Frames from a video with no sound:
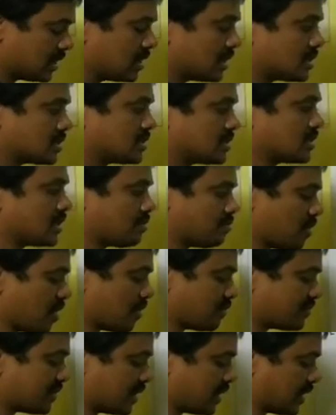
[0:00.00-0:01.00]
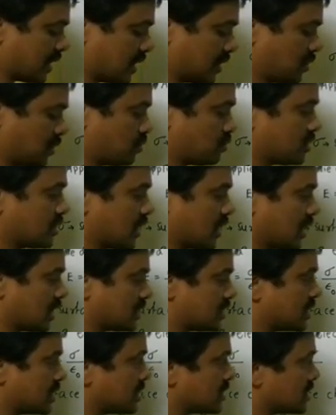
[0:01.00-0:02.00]
Some of the negative
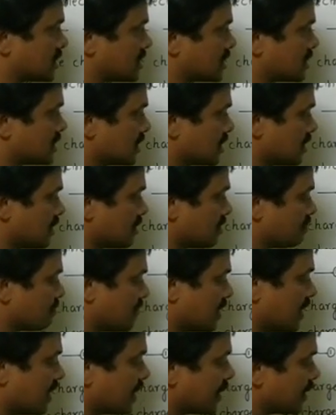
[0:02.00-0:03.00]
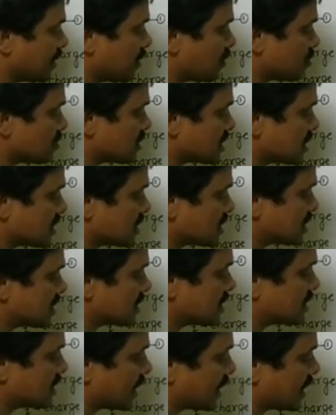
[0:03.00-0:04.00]
charges will induces
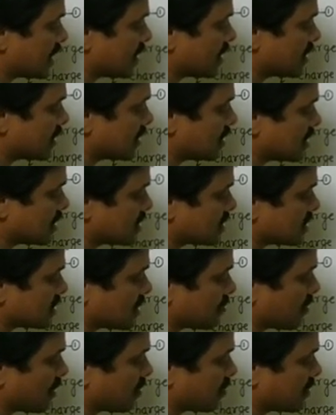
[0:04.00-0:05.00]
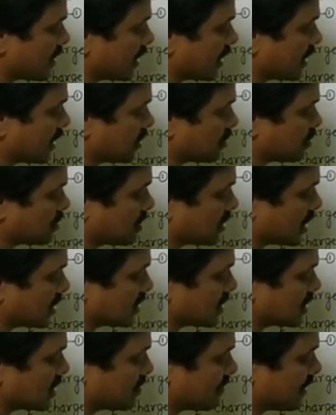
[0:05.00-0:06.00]
this side, some of the negative
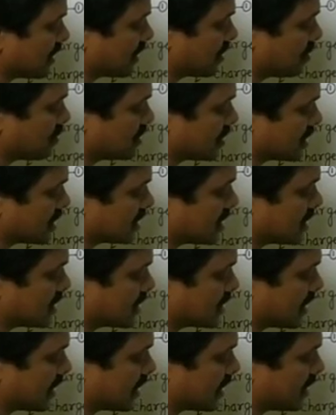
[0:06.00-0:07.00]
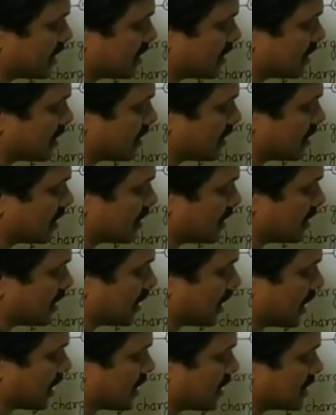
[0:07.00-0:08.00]
charges will induces this side,
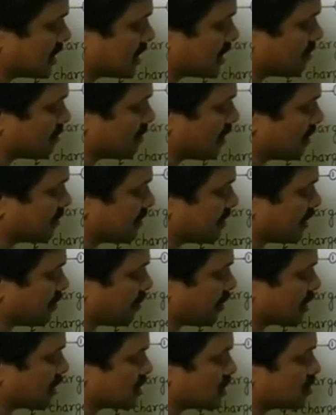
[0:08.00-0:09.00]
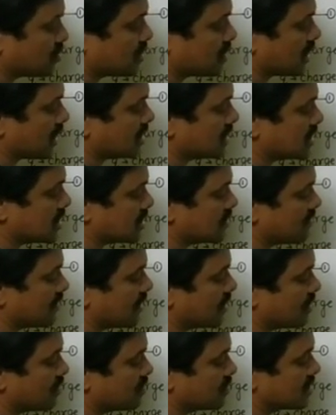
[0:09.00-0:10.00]
and some of the positive charges
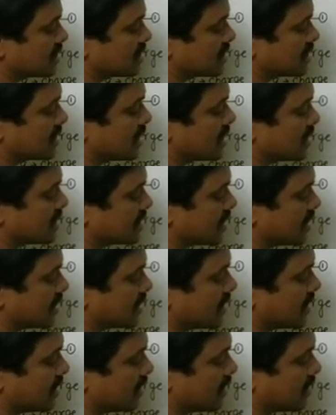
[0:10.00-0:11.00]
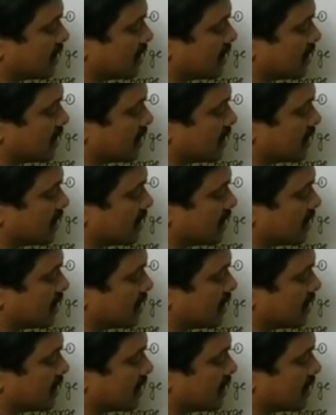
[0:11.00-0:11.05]
will induces that side.